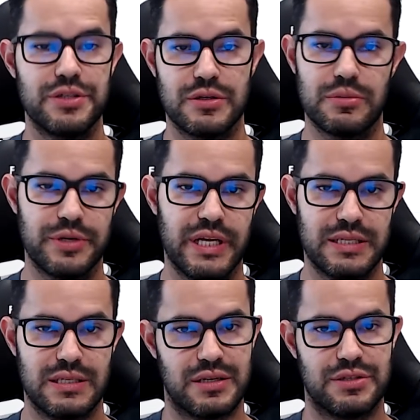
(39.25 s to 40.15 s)

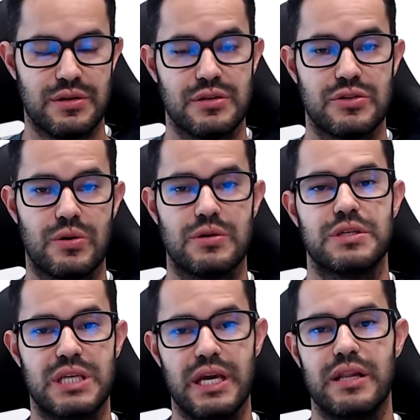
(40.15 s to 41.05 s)
Kubernetes clusters or
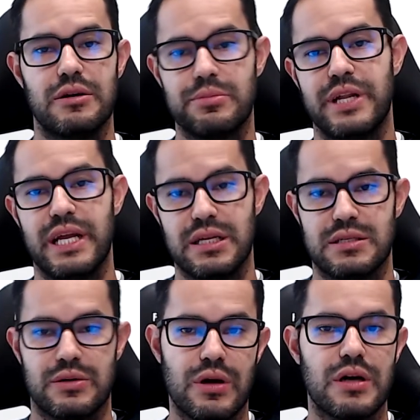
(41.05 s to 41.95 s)
scaling Kubernetes
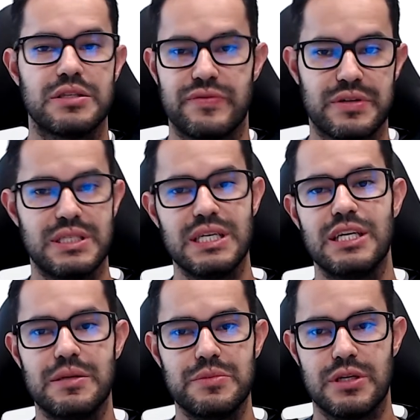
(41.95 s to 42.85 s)
across different
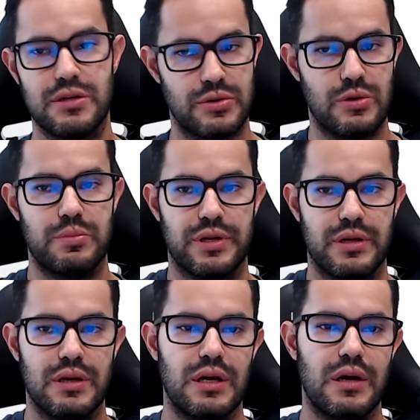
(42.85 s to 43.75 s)
teams in your company,